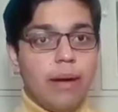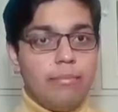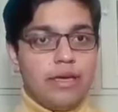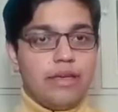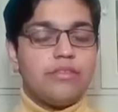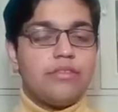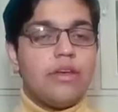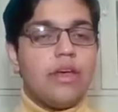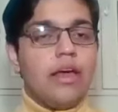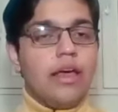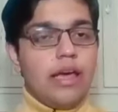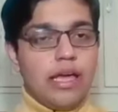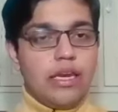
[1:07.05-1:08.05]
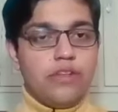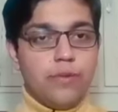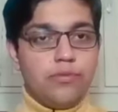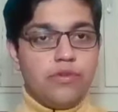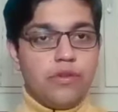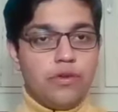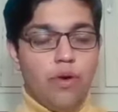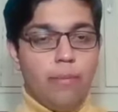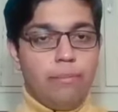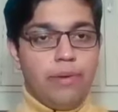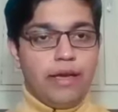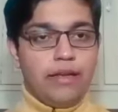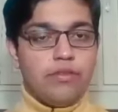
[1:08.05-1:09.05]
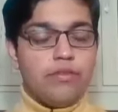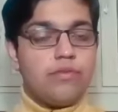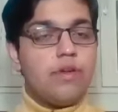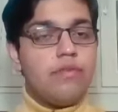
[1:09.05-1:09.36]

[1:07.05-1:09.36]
mummies in Egyptian complexes.